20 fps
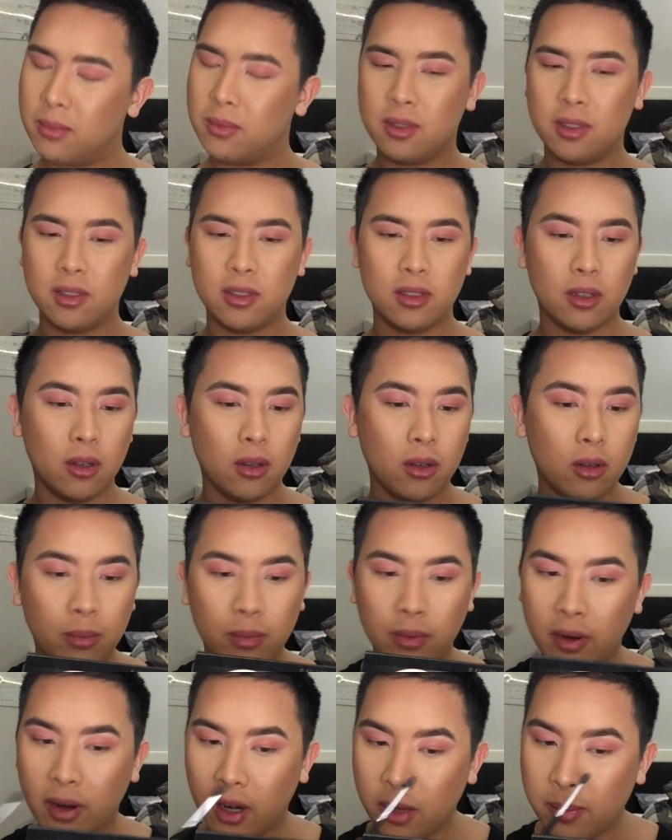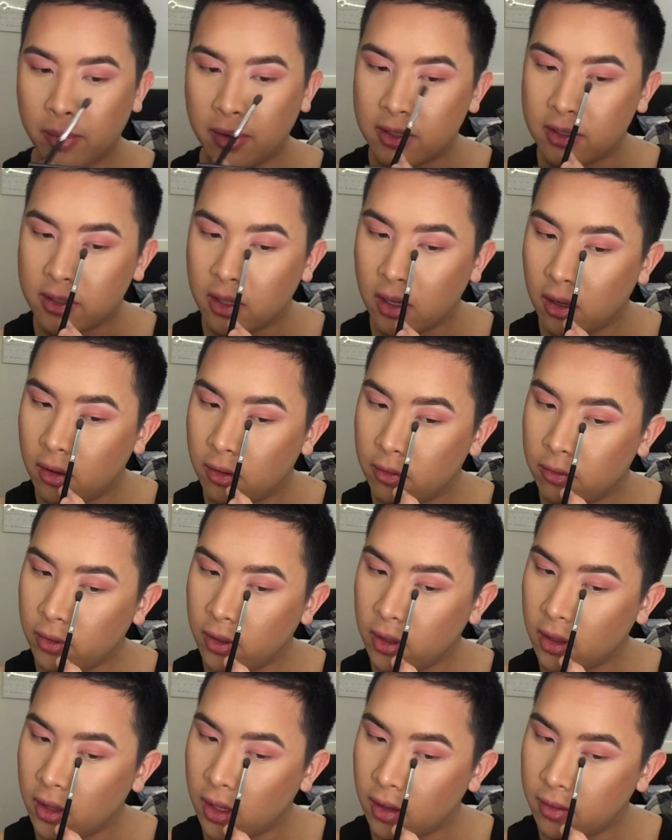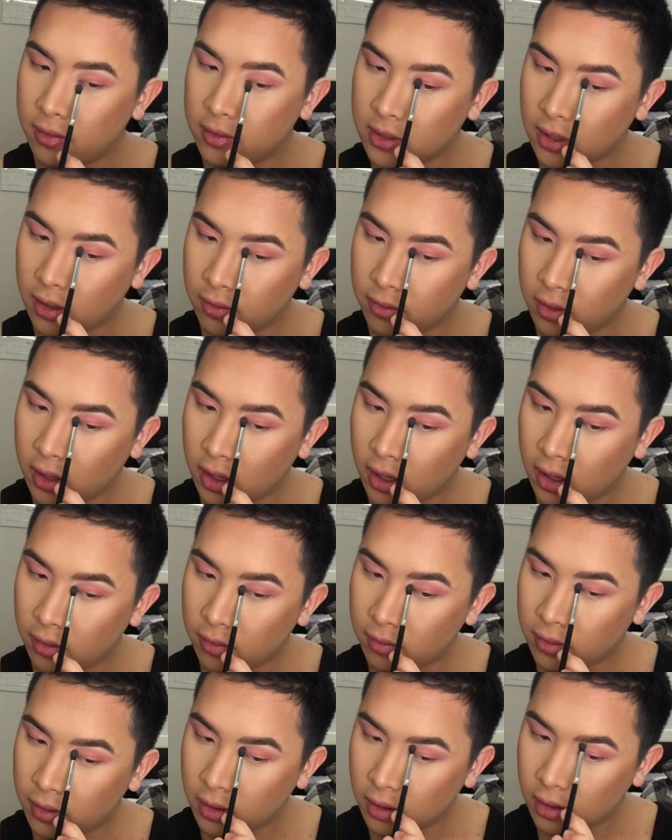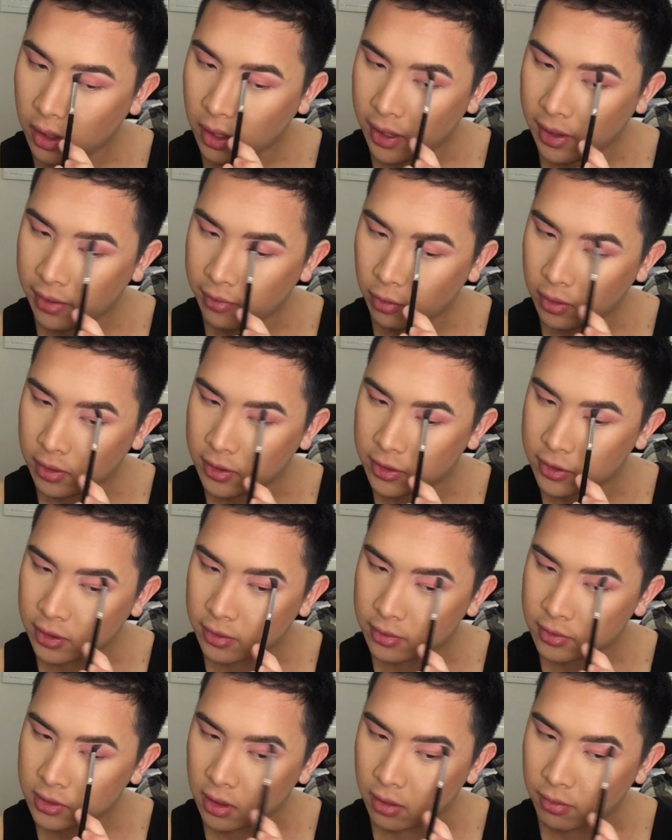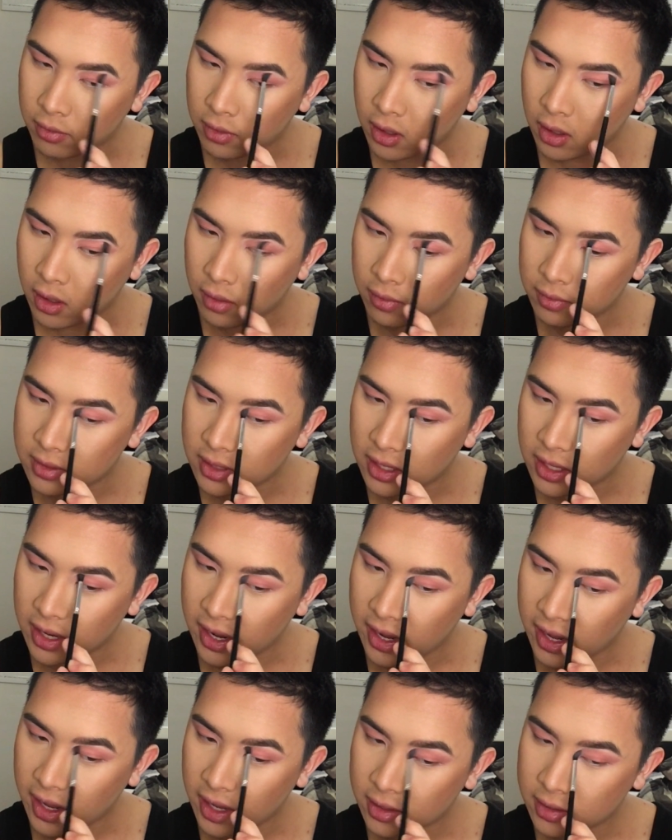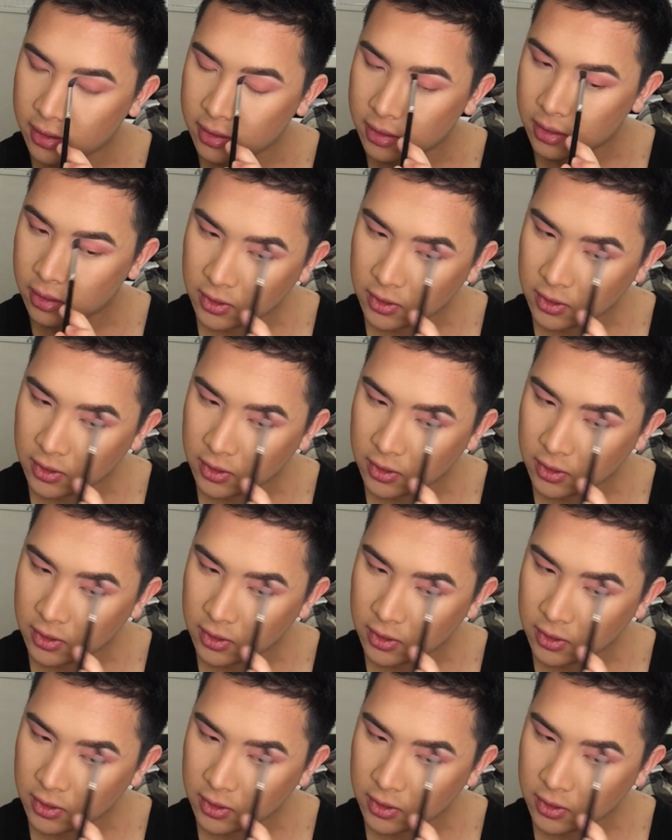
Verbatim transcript: So proud of myself. We love self-love. Everyone deserves self love, dead ass.